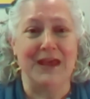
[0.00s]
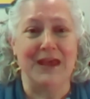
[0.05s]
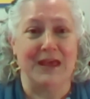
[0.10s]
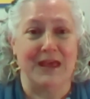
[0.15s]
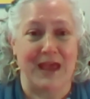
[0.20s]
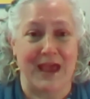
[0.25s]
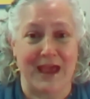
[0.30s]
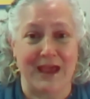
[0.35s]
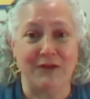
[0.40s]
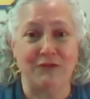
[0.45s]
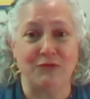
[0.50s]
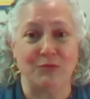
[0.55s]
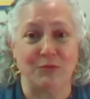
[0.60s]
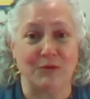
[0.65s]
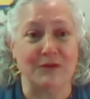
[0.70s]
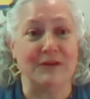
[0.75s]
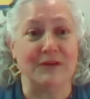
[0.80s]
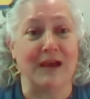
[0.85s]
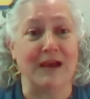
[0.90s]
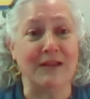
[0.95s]
actual
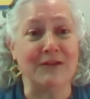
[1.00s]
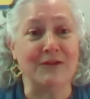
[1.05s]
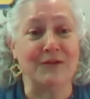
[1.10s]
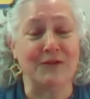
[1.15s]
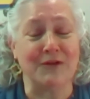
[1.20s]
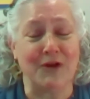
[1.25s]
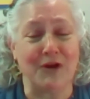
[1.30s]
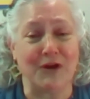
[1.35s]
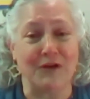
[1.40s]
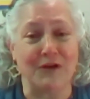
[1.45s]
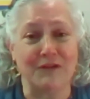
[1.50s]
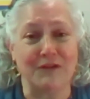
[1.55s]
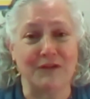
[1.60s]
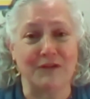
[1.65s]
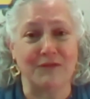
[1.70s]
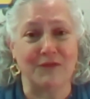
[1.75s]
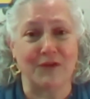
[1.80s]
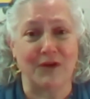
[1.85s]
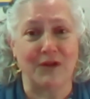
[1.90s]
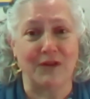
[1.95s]
dollar cost
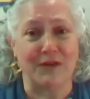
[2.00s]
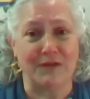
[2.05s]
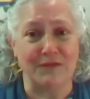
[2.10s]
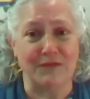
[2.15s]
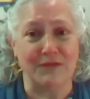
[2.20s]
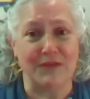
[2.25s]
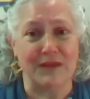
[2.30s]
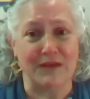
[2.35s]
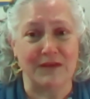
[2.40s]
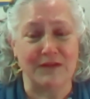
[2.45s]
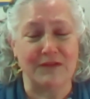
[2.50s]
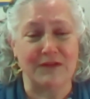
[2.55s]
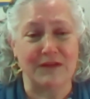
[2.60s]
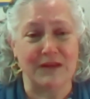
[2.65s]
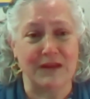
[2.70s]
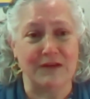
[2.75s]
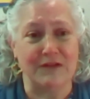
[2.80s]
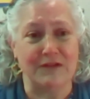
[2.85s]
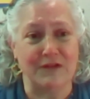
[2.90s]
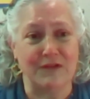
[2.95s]
of all of this,
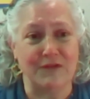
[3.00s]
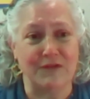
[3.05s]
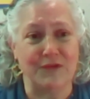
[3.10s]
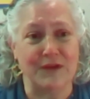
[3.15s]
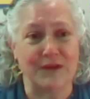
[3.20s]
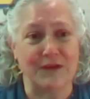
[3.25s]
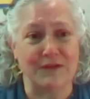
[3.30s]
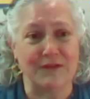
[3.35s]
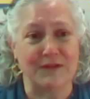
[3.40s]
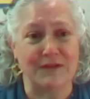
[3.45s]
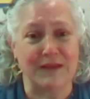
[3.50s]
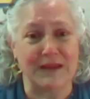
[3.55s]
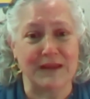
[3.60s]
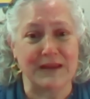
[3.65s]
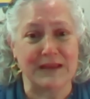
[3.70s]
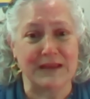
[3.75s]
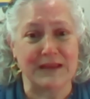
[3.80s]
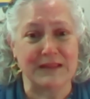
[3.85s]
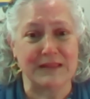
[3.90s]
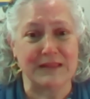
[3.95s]
it just feels
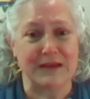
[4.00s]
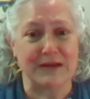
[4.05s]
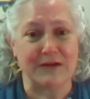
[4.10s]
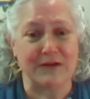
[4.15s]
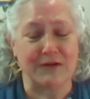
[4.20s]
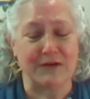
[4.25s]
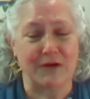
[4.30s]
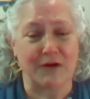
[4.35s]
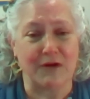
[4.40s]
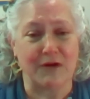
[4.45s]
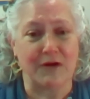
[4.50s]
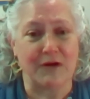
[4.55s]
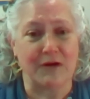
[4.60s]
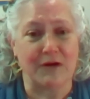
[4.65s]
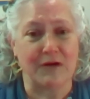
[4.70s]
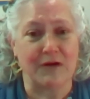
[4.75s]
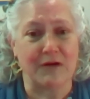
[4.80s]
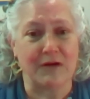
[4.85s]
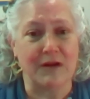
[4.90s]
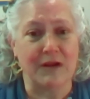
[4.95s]
like there
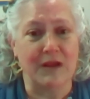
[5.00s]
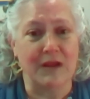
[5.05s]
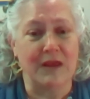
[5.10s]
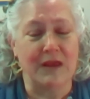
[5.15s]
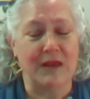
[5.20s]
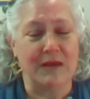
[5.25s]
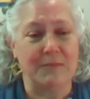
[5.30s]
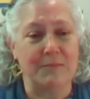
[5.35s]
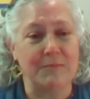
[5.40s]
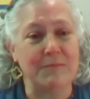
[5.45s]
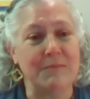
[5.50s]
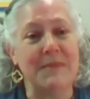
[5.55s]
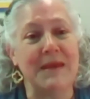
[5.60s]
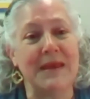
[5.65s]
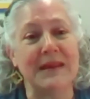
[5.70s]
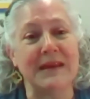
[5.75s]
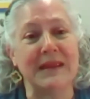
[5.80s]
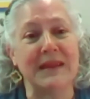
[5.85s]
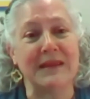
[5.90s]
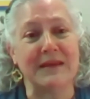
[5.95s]
are
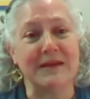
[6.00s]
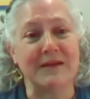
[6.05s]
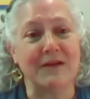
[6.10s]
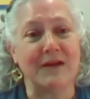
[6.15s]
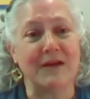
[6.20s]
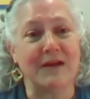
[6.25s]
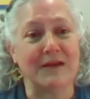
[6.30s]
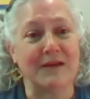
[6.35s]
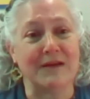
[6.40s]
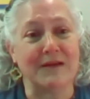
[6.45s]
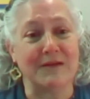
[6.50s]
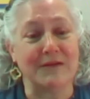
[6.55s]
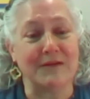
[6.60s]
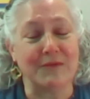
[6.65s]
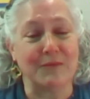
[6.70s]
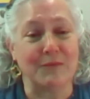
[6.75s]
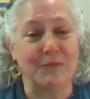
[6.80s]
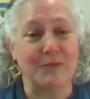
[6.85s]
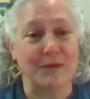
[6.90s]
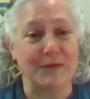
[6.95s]
many
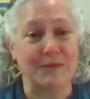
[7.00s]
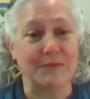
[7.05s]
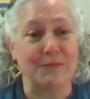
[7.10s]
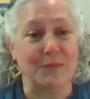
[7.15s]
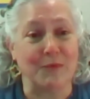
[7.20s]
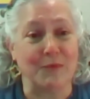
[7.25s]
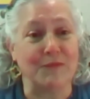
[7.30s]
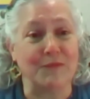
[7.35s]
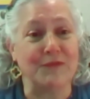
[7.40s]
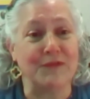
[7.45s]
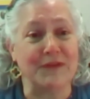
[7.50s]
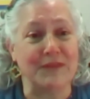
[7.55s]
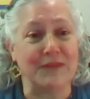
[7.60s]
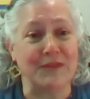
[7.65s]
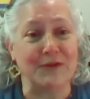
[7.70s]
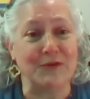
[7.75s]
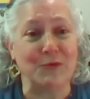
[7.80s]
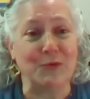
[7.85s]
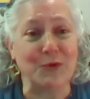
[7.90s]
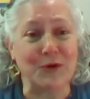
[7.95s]
wolves at the
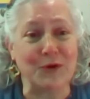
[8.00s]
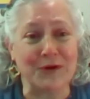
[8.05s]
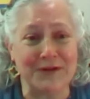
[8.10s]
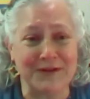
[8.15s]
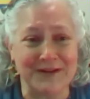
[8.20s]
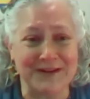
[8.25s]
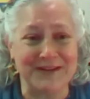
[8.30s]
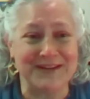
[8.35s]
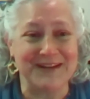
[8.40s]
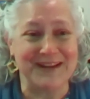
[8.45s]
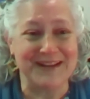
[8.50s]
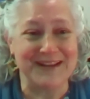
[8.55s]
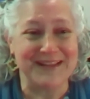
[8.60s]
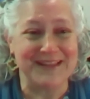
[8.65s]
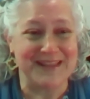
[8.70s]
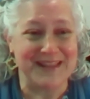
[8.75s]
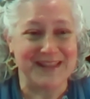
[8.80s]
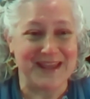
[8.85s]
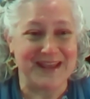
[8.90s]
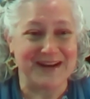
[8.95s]
door
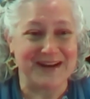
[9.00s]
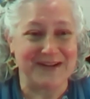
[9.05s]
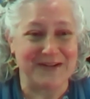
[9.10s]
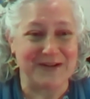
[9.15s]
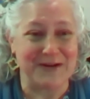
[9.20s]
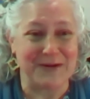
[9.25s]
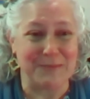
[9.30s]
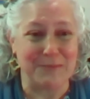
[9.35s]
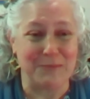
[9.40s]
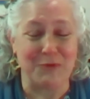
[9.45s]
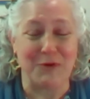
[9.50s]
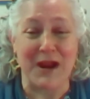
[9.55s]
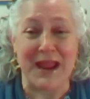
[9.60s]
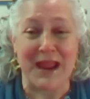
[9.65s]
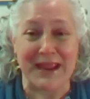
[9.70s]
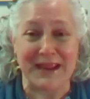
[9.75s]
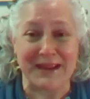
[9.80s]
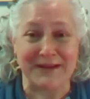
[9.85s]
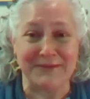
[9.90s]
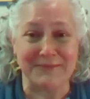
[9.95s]
that are
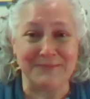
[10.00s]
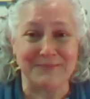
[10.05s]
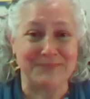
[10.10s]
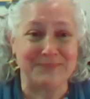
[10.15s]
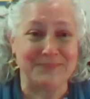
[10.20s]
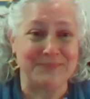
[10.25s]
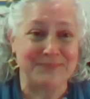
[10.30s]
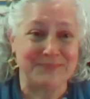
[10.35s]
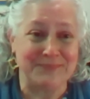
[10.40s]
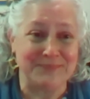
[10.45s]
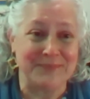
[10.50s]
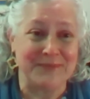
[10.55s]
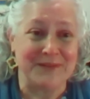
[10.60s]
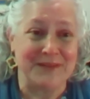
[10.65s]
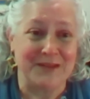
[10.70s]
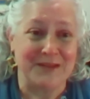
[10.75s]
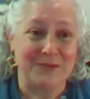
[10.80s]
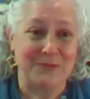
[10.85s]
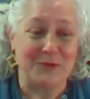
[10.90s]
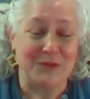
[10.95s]
braying
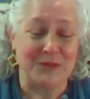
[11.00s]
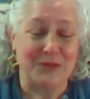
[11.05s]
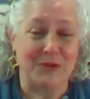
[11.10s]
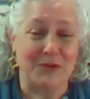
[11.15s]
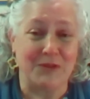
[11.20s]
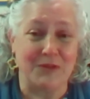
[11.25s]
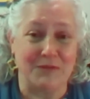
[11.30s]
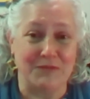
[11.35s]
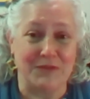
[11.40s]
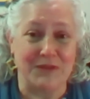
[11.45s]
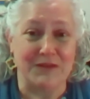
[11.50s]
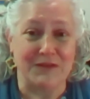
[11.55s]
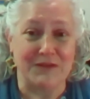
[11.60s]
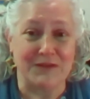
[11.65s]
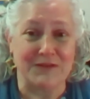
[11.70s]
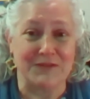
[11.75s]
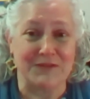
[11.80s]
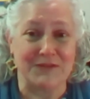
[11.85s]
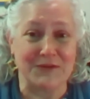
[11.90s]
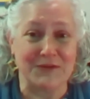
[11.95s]
with all of these
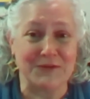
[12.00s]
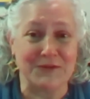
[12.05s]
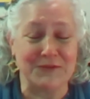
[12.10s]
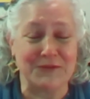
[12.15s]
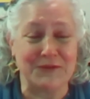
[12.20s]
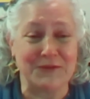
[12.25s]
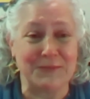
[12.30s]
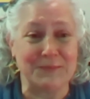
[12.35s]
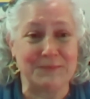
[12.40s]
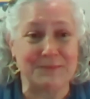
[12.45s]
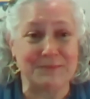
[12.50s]
concerns.